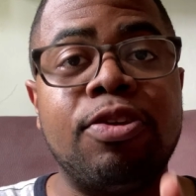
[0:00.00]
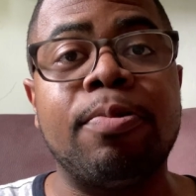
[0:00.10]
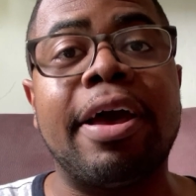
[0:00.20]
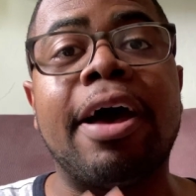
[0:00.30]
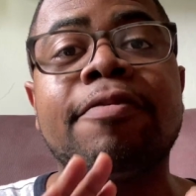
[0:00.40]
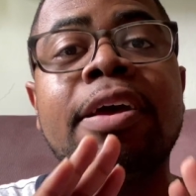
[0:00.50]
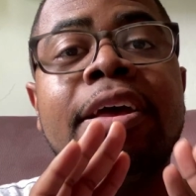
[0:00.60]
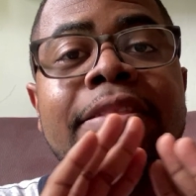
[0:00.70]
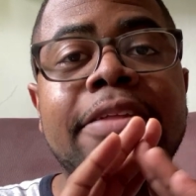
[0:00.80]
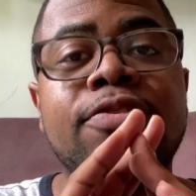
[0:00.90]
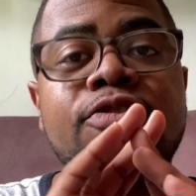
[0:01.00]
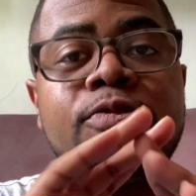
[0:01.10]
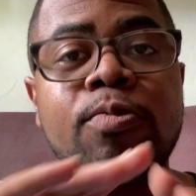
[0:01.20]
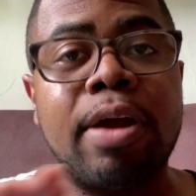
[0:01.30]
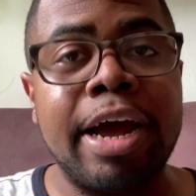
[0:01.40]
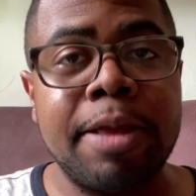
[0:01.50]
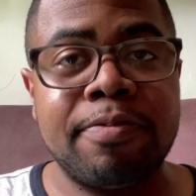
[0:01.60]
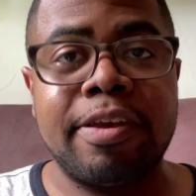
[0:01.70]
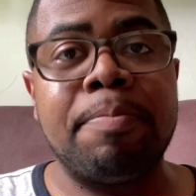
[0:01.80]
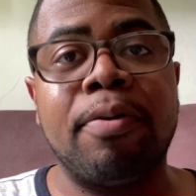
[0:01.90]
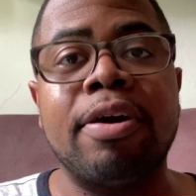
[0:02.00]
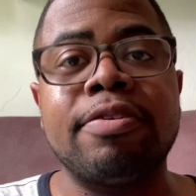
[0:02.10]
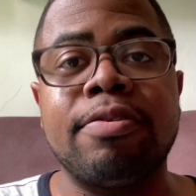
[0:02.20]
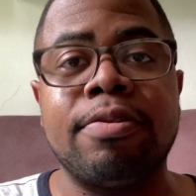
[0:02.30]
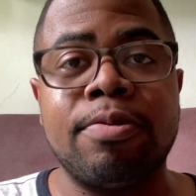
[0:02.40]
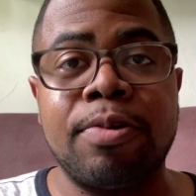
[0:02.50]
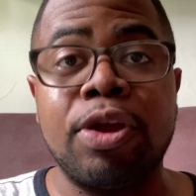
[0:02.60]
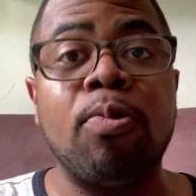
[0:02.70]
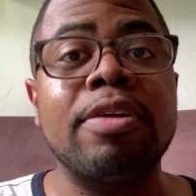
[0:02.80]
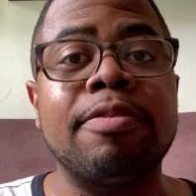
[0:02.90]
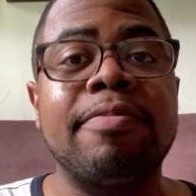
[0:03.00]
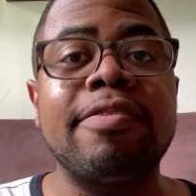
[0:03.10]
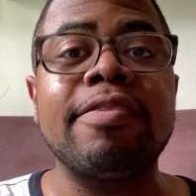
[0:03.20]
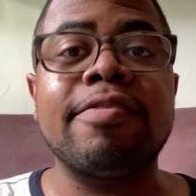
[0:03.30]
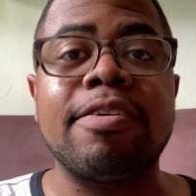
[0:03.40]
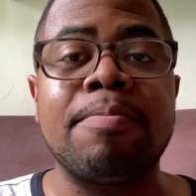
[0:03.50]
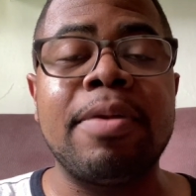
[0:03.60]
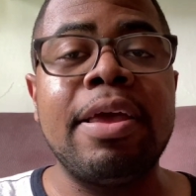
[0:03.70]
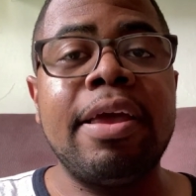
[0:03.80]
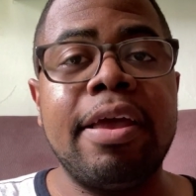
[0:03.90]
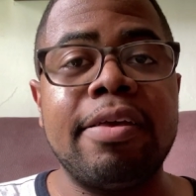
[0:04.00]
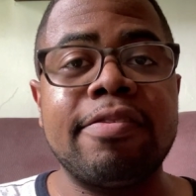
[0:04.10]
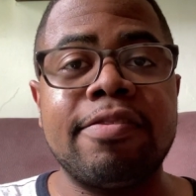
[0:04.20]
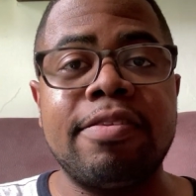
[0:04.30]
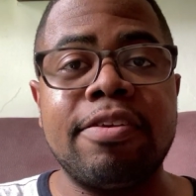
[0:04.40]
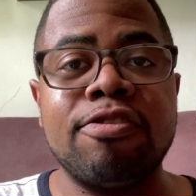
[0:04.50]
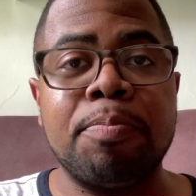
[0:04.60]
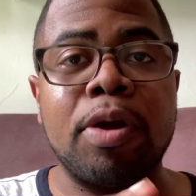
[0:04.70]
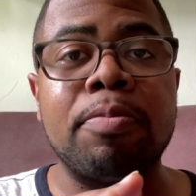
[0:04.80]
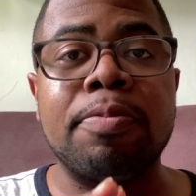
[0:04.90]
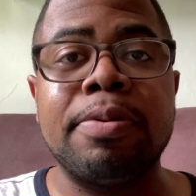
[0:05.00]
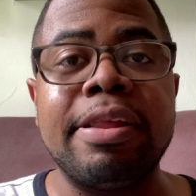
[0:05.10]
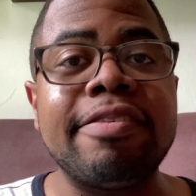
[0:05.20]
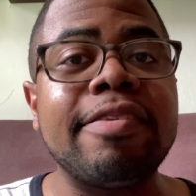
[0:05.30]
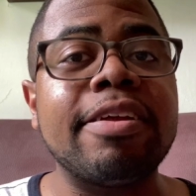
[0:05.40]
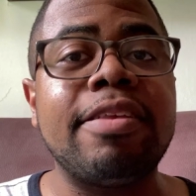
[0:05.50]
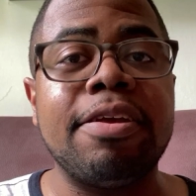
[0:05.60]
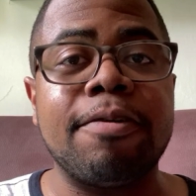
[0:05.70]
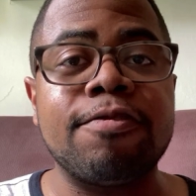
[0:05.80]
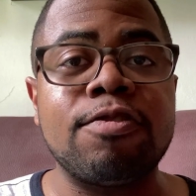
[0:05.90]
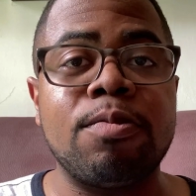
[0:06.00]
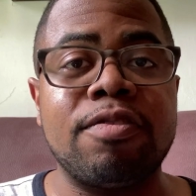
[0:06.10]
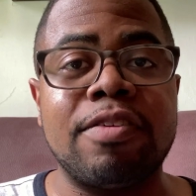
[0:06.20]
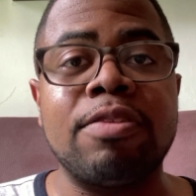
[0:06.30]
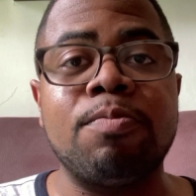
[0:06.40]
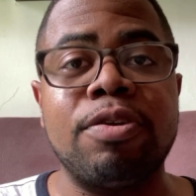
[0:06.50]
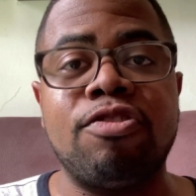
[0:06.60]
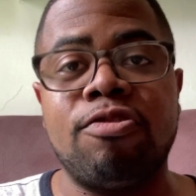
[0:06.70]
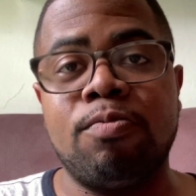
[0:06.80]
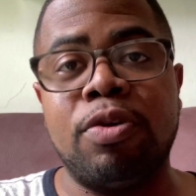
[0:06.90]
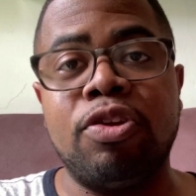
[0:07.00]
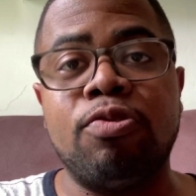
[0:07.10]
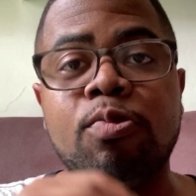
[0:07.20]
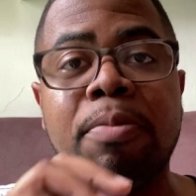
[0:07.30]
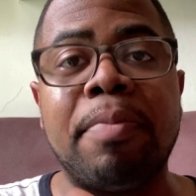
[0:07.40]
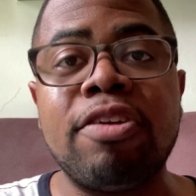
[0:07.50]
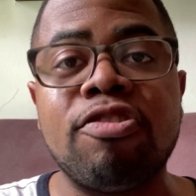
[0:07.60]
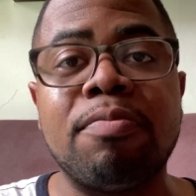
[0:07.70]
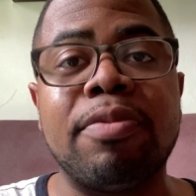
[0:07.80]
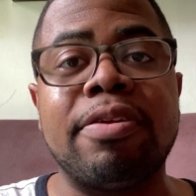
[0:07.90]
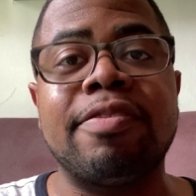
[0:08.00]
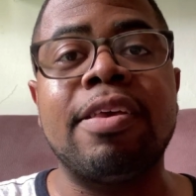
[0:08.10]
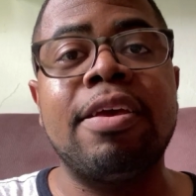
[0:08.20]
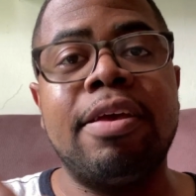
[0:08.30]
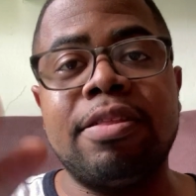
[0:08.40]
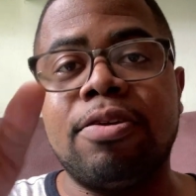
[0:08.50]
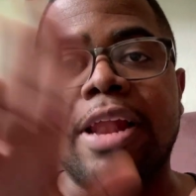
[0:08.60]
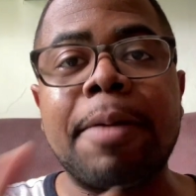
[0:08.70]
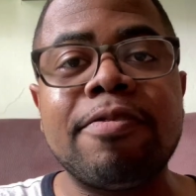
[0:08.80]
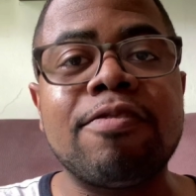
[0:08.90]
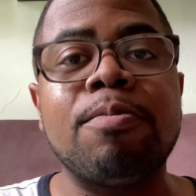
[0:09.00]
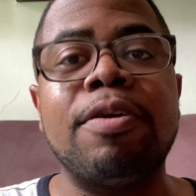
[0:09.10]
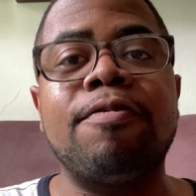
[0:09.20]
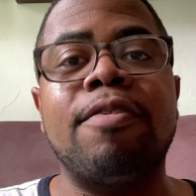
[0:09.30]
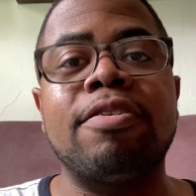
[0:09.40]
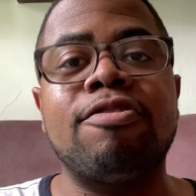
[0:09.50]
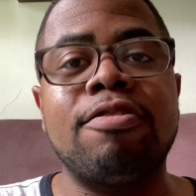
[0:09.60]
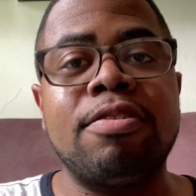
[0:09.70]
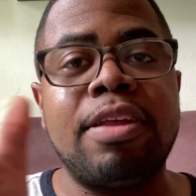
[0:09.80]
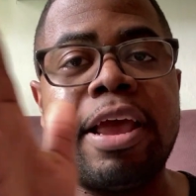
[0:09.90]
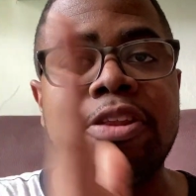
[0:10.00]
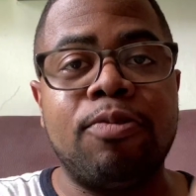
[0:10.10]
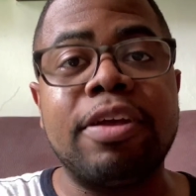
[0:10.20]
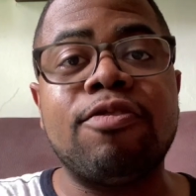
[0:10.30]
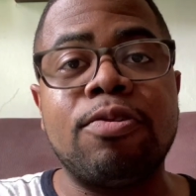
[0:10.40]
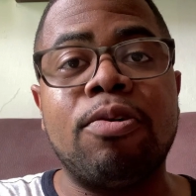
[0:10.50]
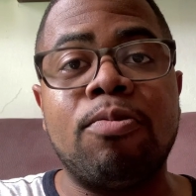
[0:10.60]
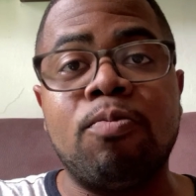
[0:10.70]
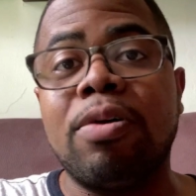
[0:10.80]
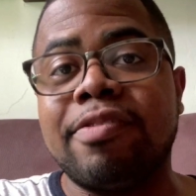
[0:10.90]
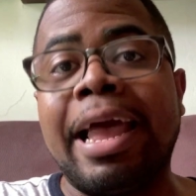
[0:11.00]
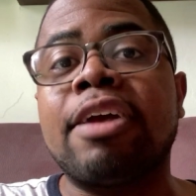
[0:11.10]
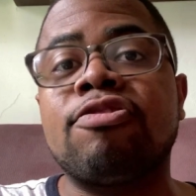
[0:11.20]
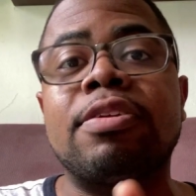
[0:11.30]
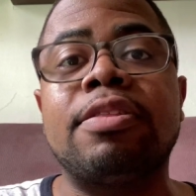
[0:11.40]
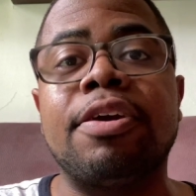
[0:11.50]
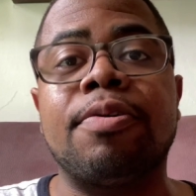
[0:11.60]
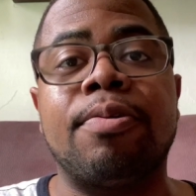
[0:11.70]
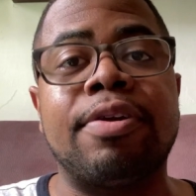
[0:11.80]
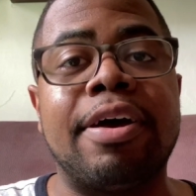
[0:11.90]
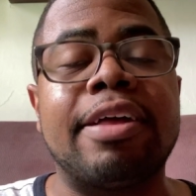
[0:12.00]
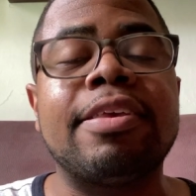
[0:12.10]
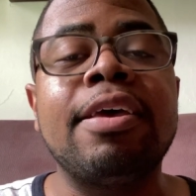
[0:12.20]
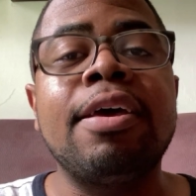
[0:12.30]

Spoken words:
you have that describes a particle or a quantum system is this probabilistic thing of sorts, at which when you do a measurement, it collapses the wave function and you get to know what's actually there or not.